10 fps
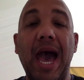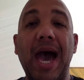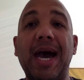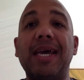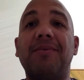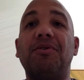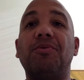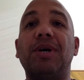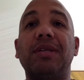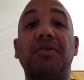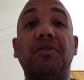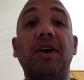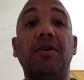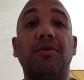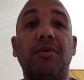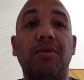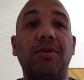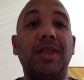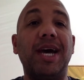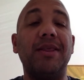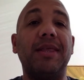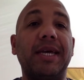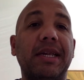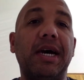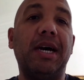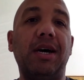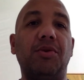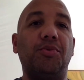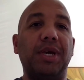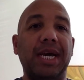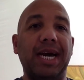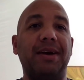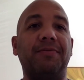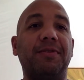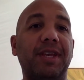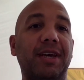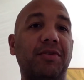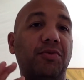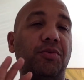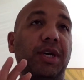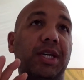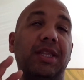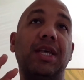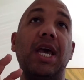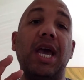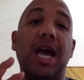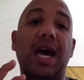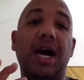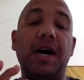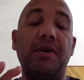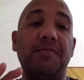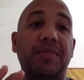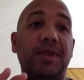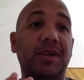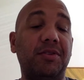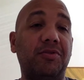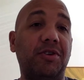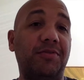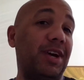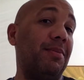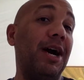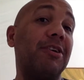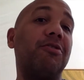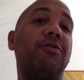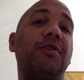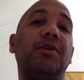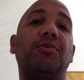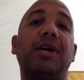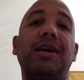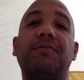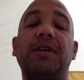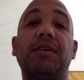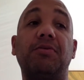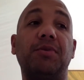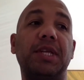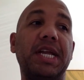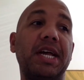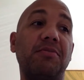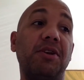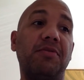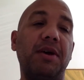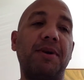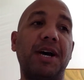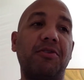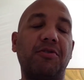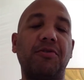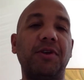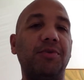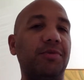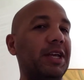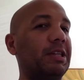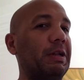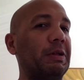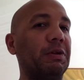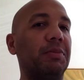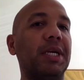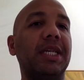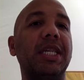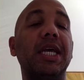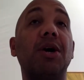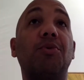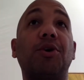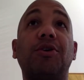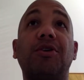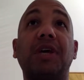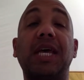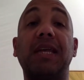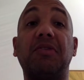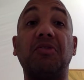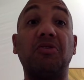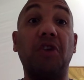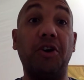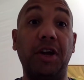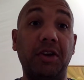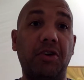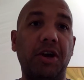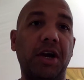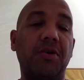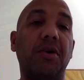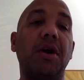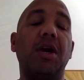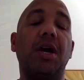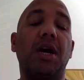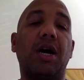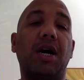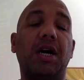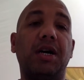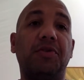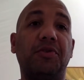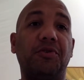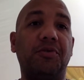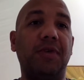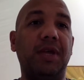Hi everyone. So now that we have dealt with the history of typography, we have dealt with anatomy of typography, we've dealt a little bit. Now we're going to get started on our sort of